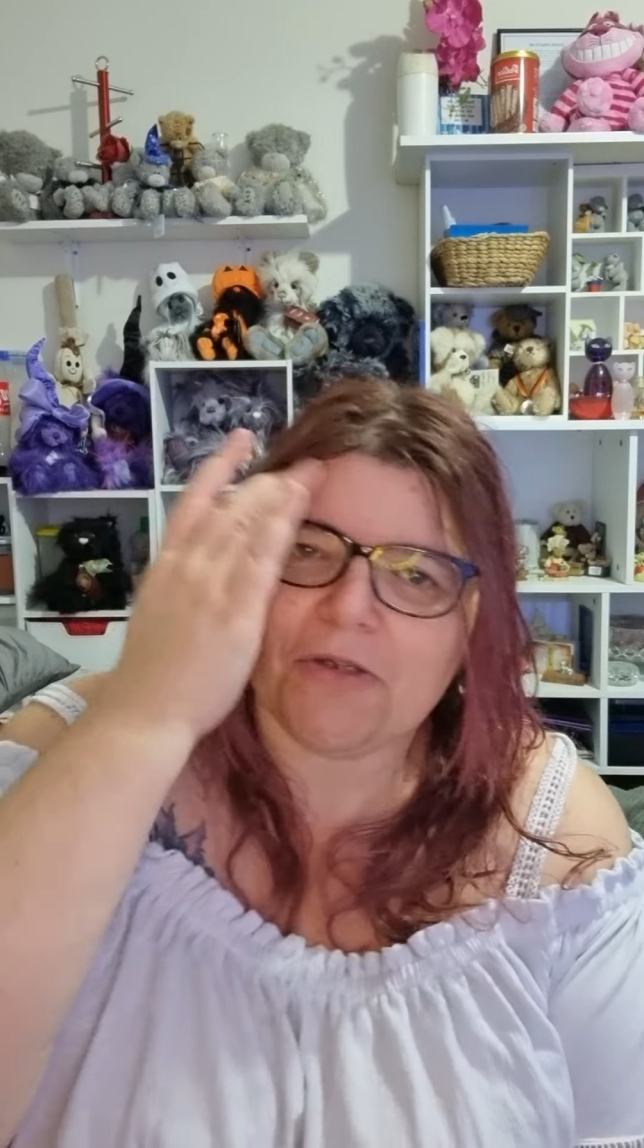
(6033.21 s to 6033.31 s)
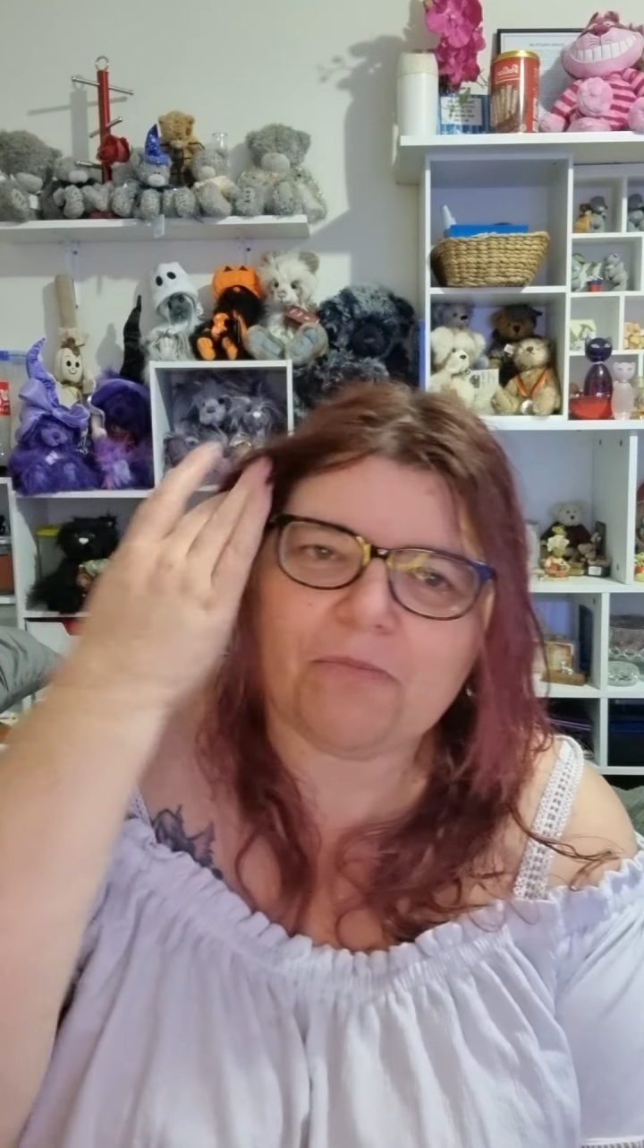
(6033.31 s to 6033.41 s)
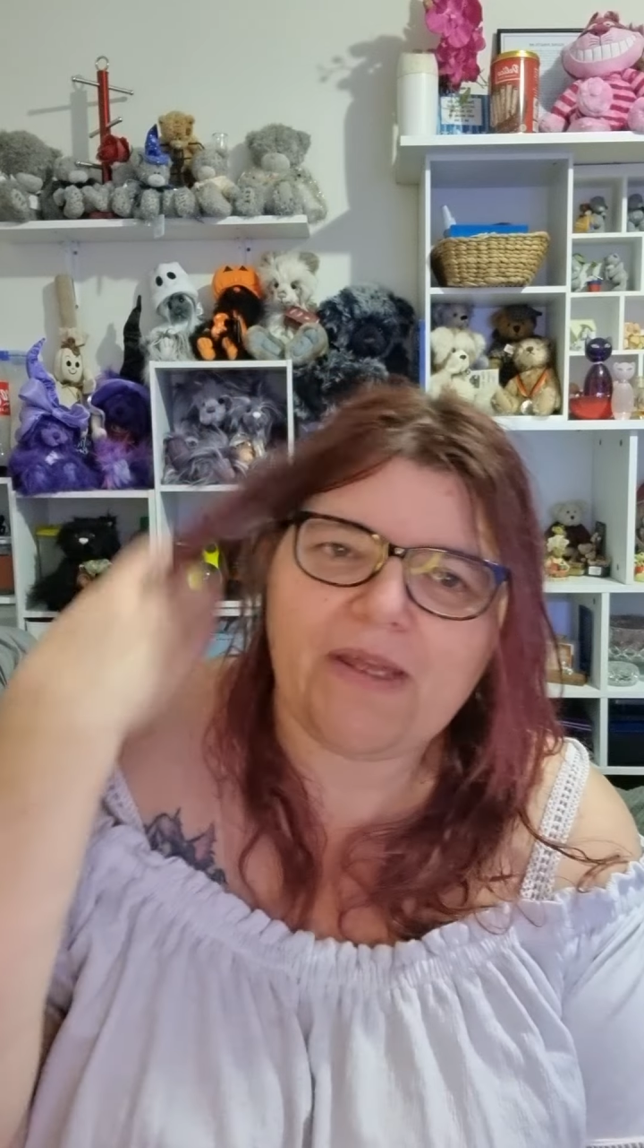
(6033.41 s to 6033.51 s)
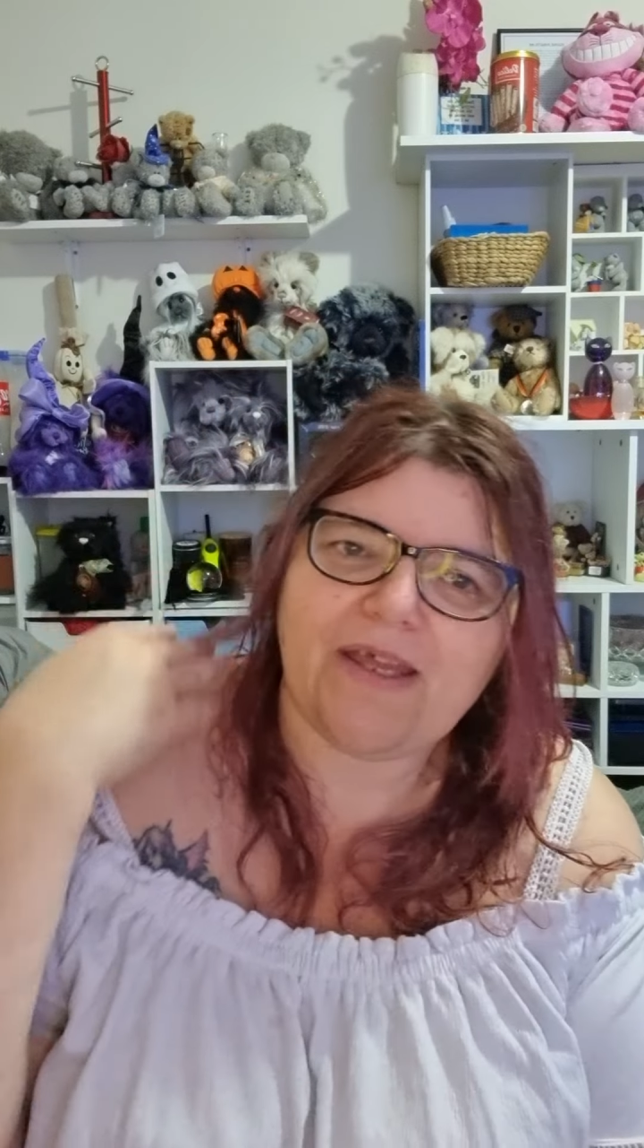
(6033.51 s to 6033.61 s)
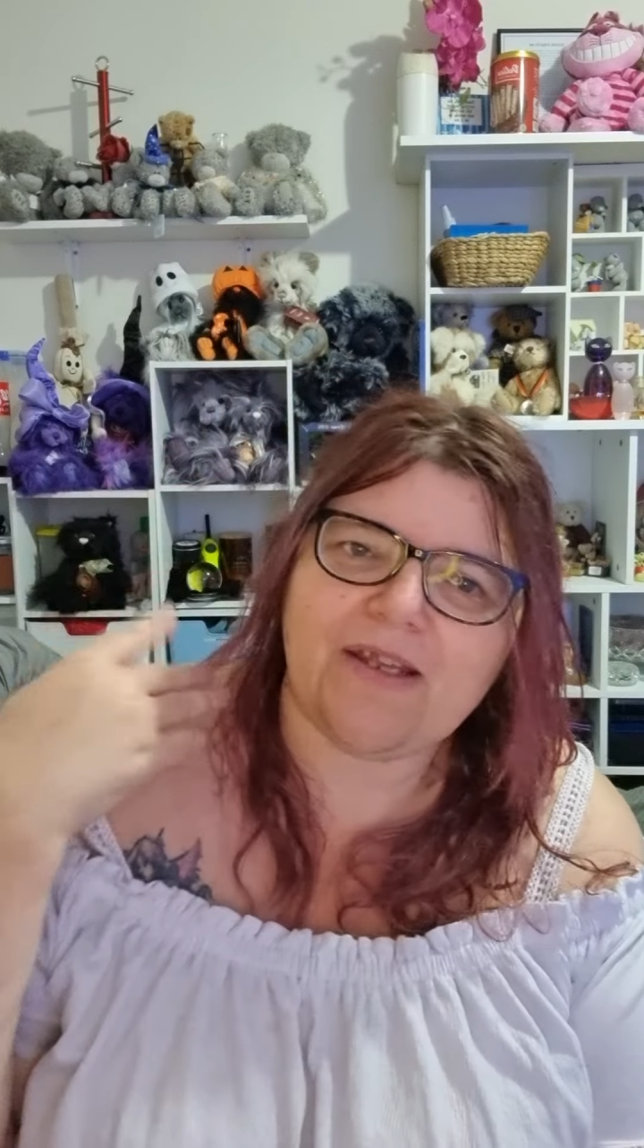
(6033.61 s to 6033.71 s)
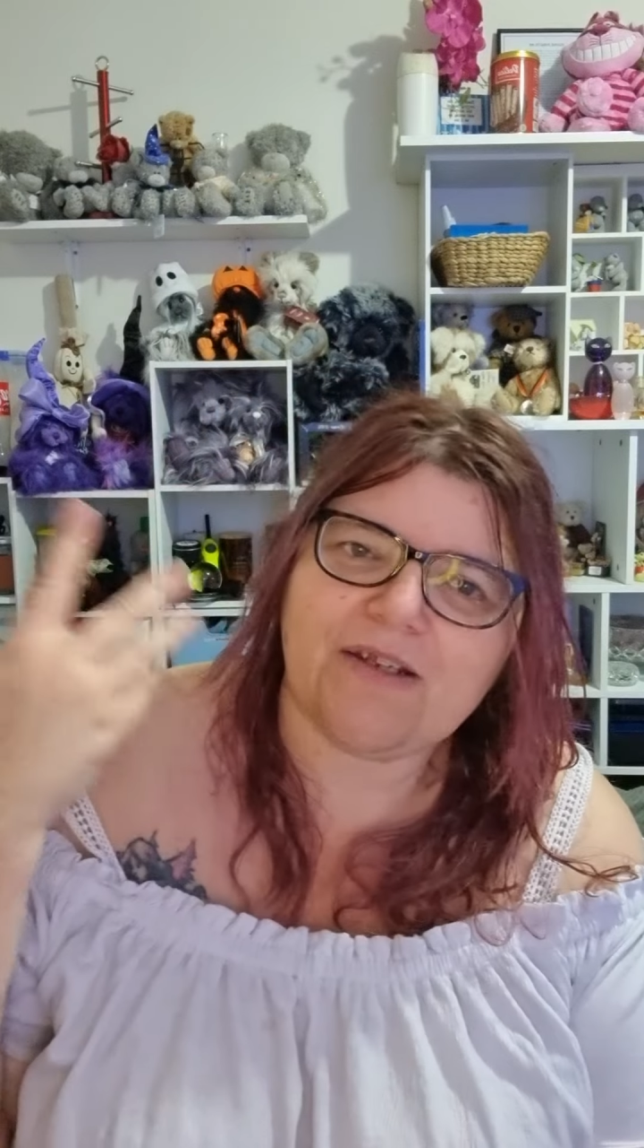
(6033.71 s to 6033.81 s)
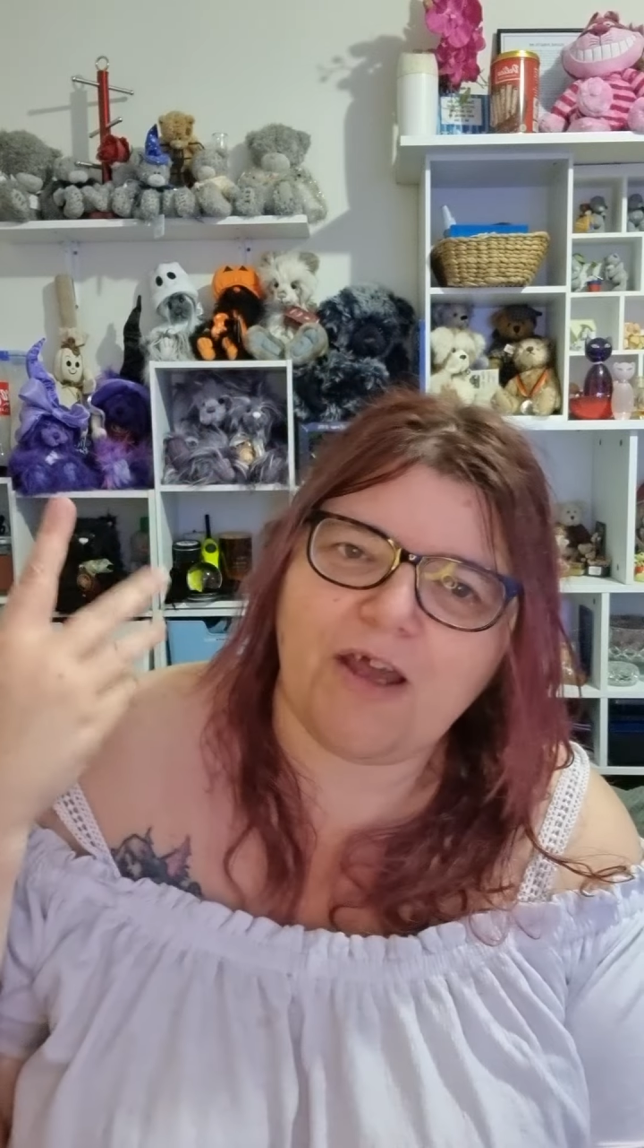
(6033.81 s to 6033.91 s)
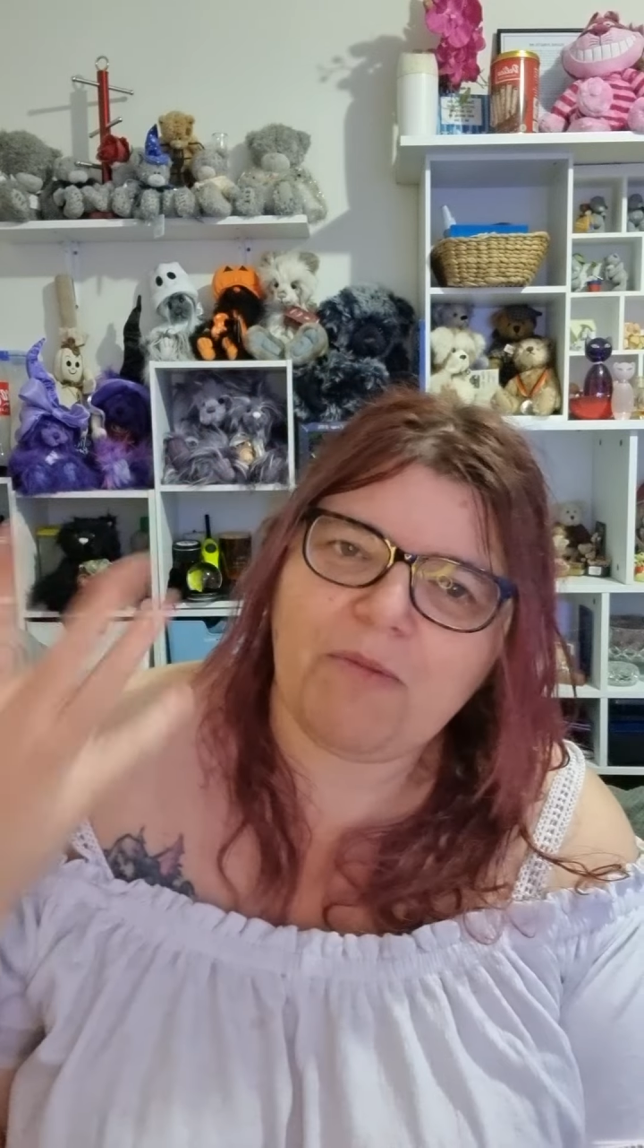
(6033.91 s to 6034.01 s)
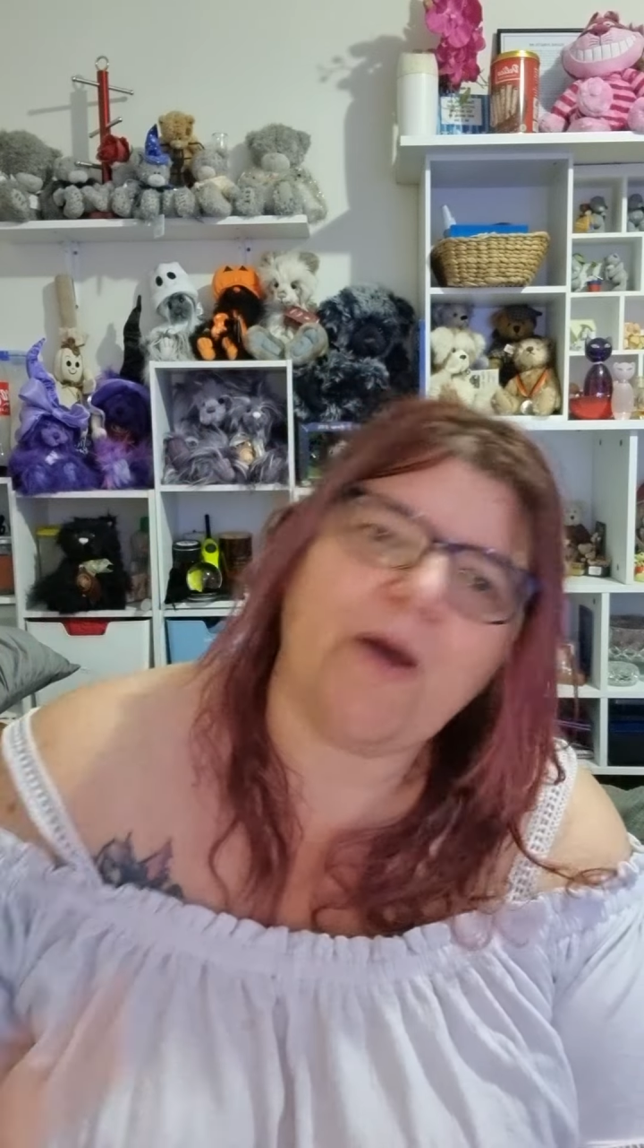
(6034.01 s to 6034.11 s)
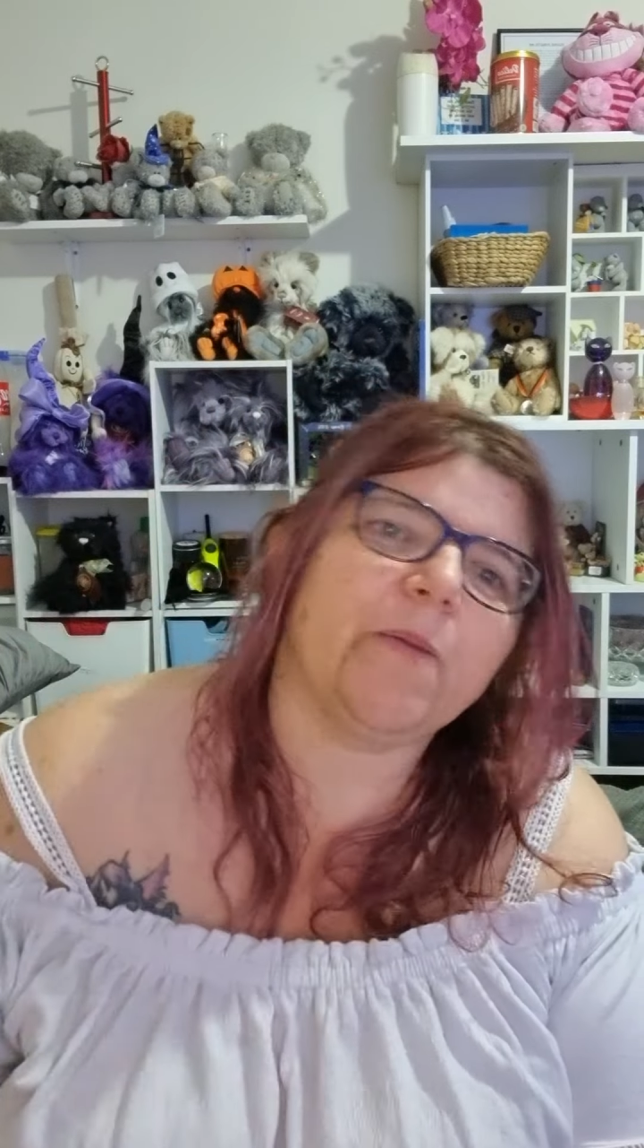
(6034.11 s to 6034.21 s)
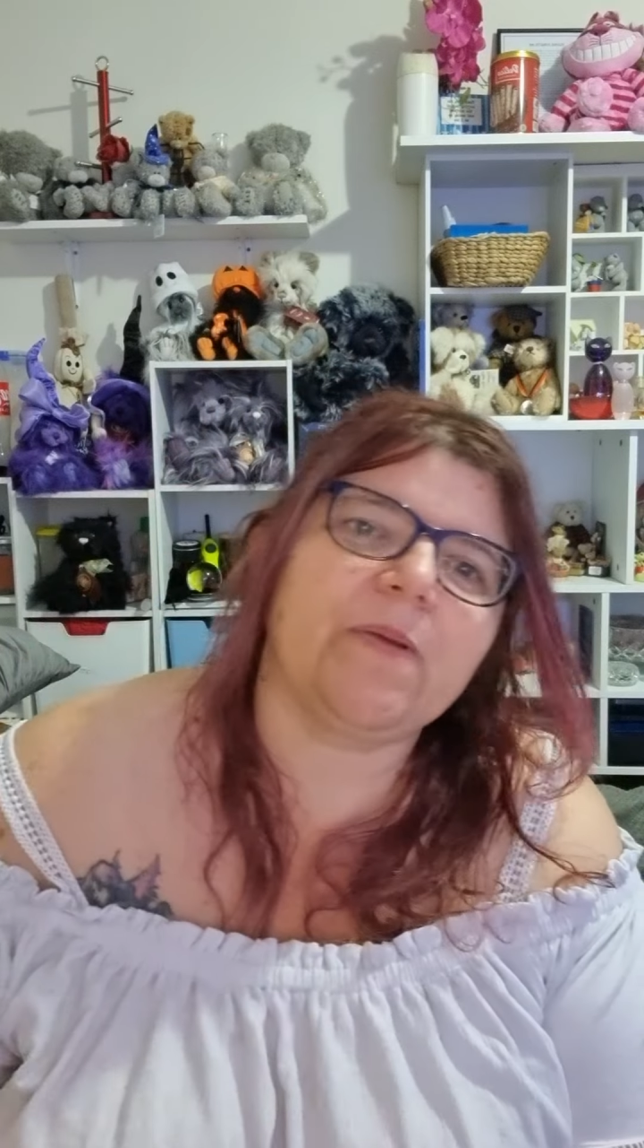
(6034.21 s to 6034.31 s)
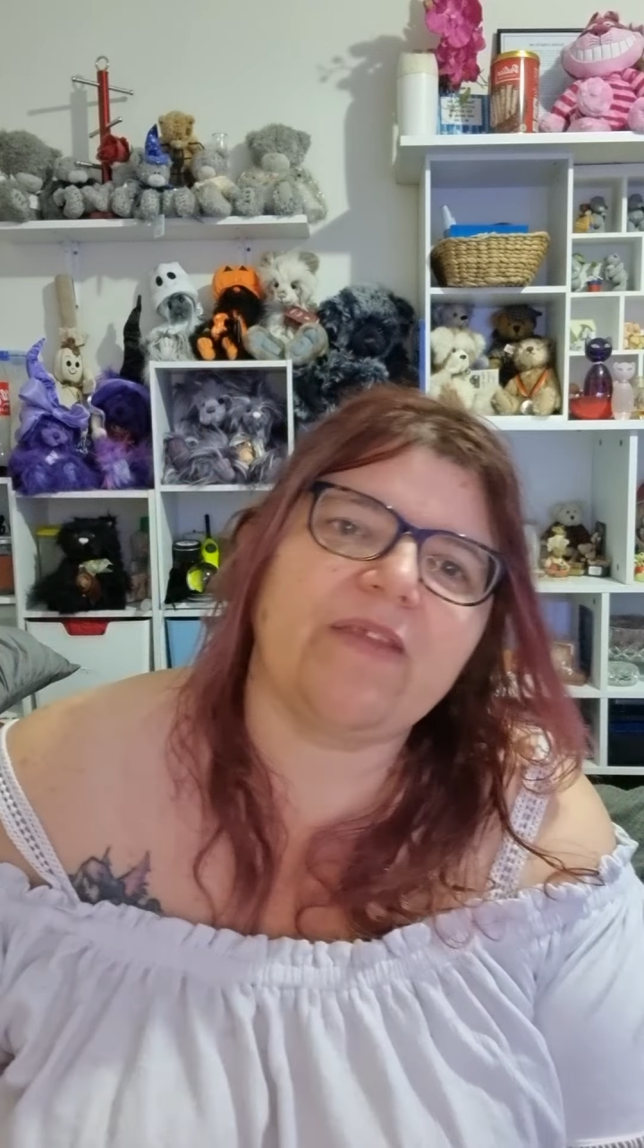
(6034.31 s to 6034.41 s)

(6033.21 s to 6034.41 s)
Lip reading: But I'm hoping